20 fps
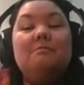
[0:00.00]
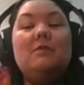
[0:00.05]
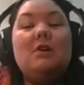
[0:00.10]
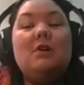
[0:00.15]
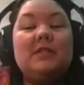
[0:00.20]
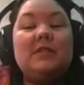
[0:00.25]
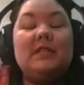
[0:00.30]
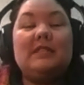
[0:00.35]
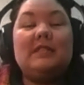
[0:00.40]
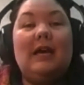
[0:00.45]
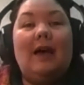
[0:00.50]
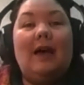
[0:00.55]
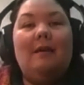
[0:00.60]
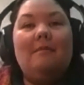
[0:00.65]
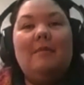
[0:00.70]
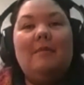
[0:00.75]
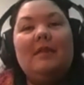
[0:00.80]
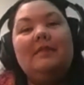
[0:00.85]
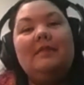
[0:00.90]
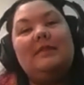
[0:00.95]
most of the
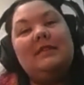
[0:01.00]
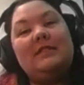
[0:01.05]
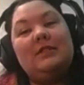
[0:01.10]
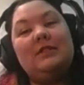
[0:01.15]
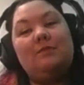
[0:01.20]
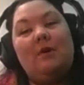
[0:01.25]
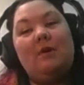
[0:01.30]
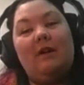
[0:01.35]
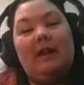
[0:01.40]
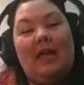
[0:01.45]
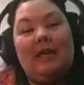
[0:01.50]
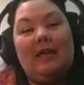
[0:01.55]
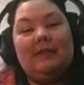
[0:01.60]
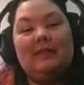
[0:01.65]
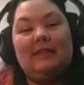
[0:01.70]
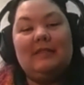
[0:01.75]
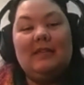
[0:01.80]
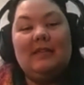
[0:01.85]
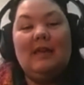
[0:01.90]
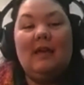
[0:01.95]
time, this is where it
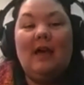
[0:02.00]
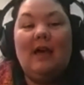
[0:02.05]
ends.